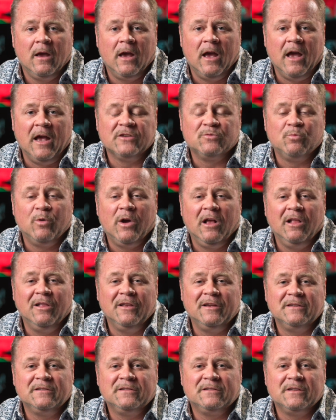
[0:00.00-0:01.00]
as well
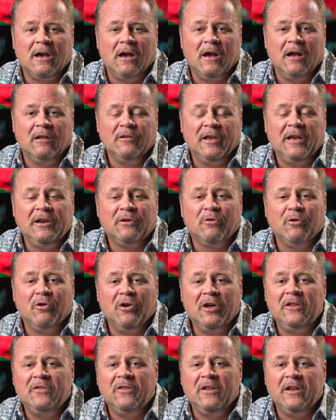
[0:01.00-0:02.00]
as later
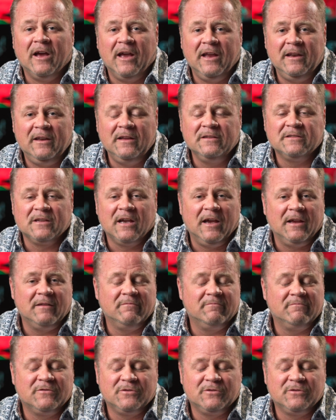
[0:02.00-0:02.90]
on in the 90s I